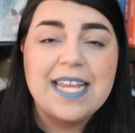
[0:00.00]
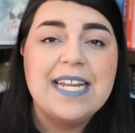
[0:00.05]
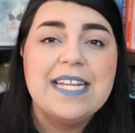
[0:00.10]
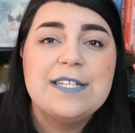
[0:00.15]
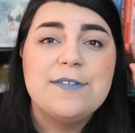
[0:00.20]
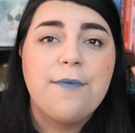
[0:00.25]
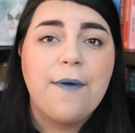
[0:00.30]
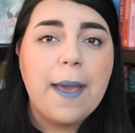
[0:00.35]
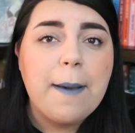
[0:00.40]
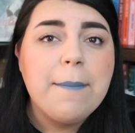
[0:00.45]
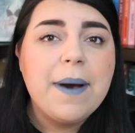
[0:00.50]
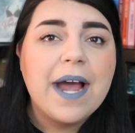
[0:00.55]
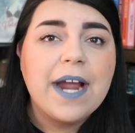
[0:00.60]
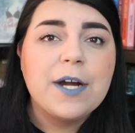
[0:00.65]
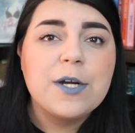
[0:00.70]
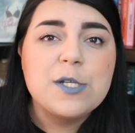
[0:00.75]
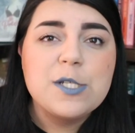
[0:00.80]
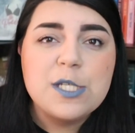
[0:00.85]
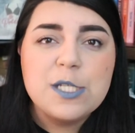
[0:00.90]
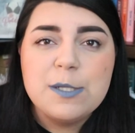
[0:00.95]
It is
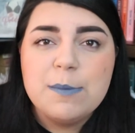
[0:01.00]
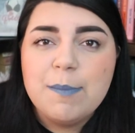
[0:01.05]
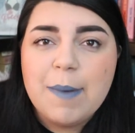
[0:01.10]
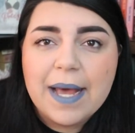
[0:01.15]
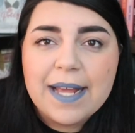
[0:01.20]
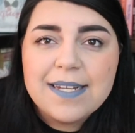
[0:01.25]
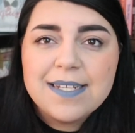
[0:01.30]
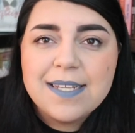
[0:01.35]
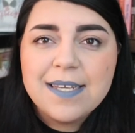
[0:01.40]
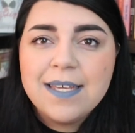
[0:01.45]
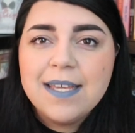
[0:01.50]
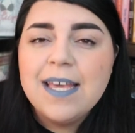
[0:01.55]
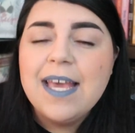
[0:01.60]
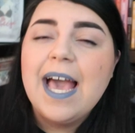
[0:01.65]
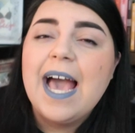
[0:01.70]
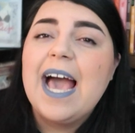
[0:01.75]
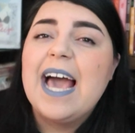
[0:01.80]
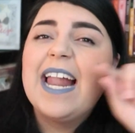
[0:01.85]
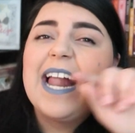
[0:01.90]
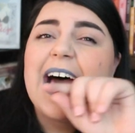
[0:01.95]
vampire smut
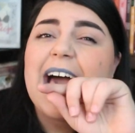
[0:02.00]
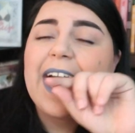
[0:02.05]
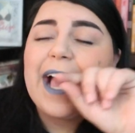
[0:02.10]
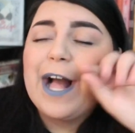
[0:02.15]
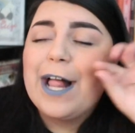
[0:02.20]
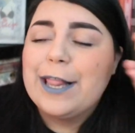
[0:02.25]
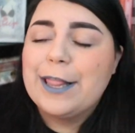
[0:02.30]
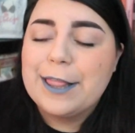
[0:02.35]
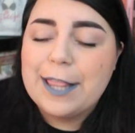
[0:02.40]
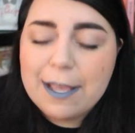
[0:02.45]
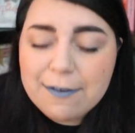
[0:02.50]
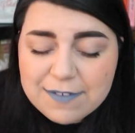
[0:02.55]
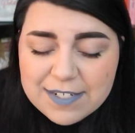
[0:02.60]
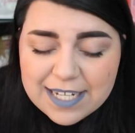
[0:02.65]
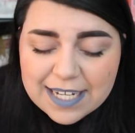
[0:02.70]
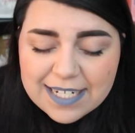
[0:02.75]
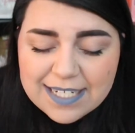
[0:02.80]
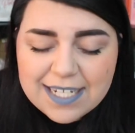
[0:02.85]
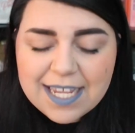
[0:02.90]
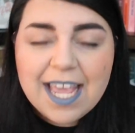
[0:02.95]
and I loved
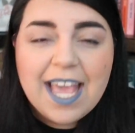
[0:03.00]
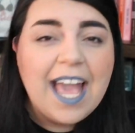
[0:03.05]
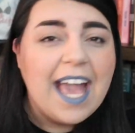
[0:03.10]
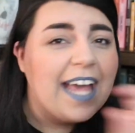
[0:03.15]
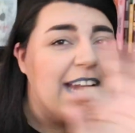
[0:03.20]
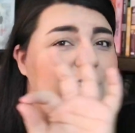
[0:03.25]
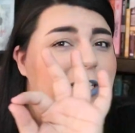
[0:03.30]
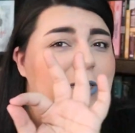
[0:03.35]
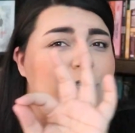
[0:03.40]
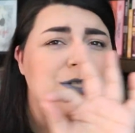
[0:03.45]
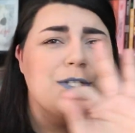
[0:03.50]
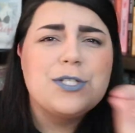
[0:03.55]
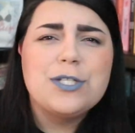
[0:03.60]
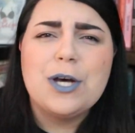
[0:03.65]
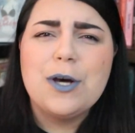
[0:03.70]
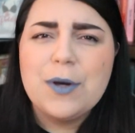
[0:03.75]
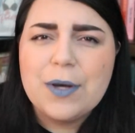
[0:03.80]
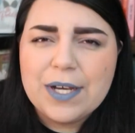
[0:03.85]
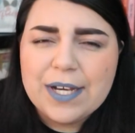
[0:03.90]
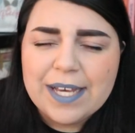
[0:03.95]
it. It is
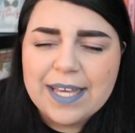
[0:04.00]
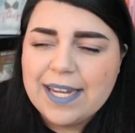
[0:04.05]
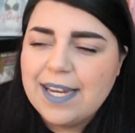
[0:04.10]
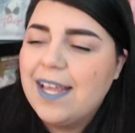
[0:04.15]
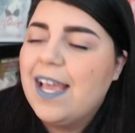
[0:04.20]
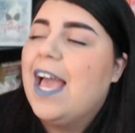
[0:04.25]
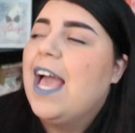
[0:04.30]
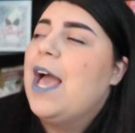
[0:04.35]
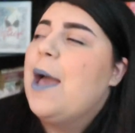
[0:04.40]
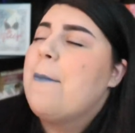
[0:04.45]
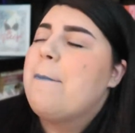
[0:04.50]
so good.